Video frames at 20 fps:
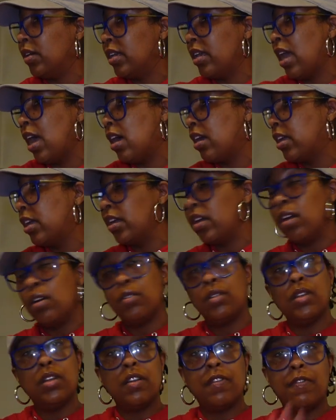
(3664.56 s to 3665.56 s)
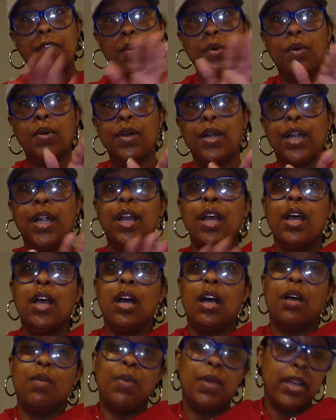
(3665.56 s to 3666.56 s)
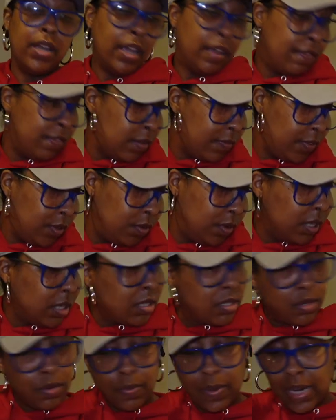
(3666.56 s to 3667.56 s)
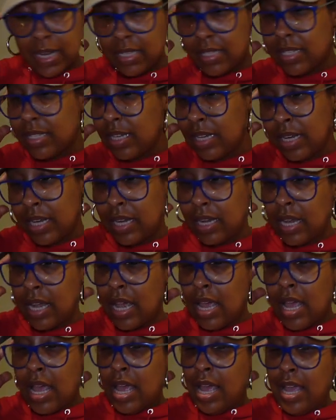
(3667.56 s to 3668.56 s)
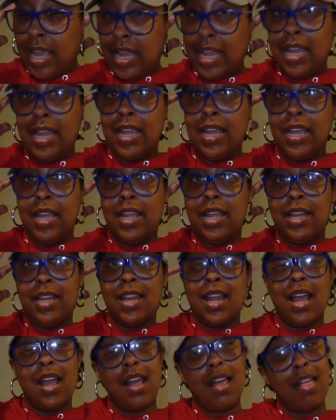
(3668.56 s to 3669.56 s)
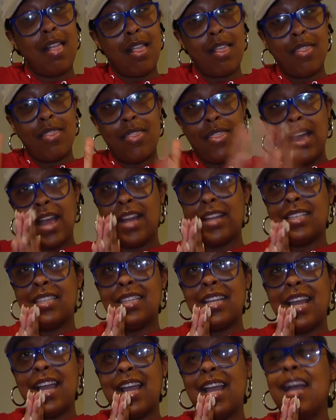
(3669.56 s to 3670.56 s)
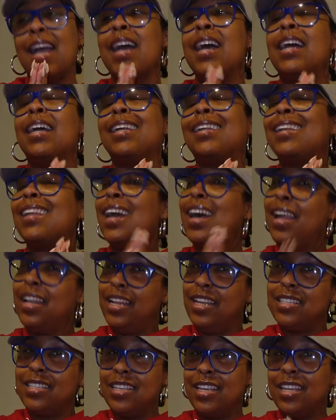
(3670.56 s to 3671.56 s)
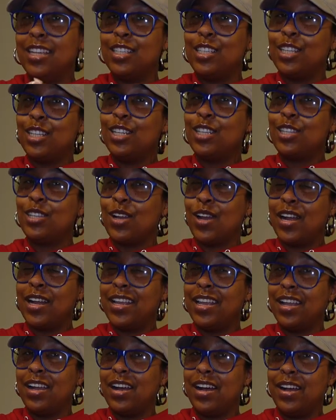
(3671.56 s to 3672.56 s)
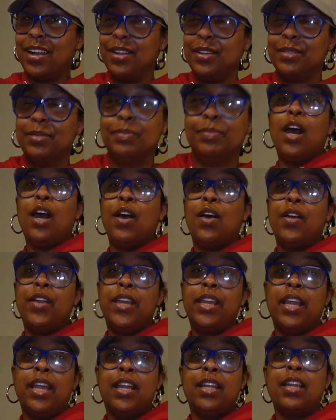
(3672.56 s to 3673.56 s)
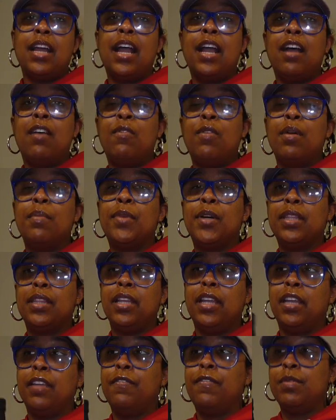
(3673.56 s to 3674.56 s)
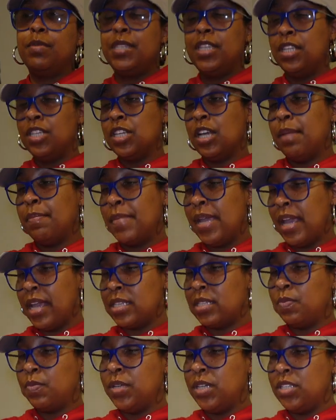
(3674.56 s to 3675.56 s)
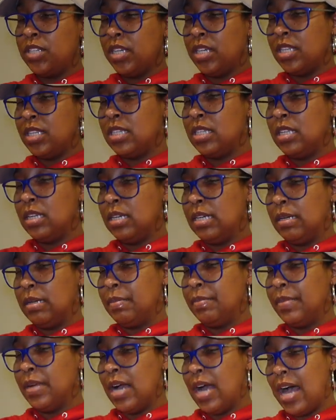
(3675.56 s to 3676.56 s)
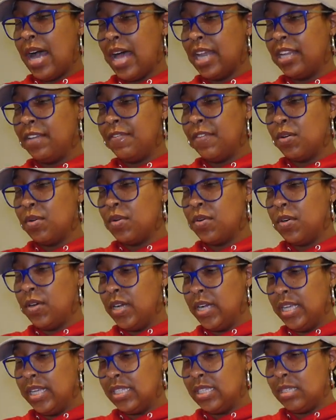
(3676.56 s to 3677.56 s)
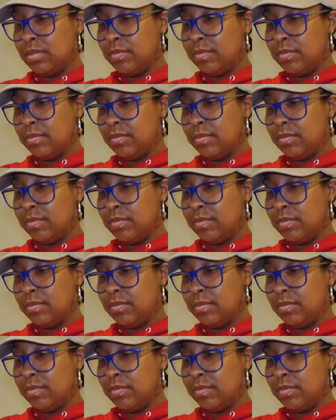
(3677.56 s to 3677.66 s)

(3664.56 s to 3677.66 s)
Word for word: and y'all can go look for it or whatever if you're interested. And that is that. Now let's get into the Target haul. Oh yeah, and I have one more thing from T J Maxx, which is some um, olive oil. It's